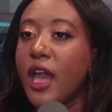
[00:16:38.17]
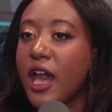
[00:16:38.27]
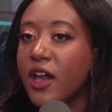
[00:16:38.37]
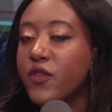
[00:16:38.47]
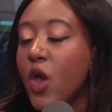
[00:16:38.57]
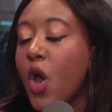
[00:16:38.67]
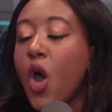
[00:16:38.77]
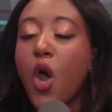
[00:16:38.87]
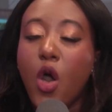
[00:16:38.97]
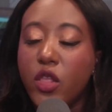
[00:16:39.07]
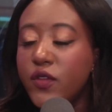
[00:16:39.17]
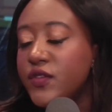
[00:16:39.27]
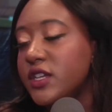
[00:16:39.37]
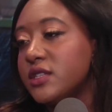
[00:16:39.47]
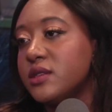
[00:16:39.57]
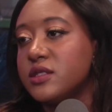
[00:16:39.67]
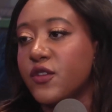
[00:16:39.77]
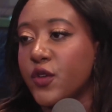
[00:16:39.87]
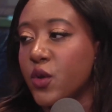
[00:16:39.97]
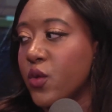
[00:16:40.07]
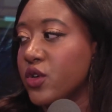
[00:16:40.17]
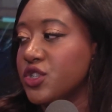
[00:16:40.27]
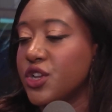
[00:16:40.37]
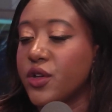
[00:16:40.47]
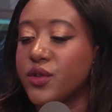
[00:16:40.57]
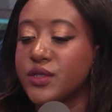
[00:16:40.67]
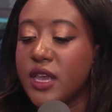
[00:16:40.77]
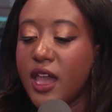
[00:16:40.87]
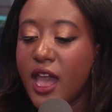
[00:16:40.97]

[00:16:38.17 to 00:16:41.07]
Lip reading: have all of these different award shows,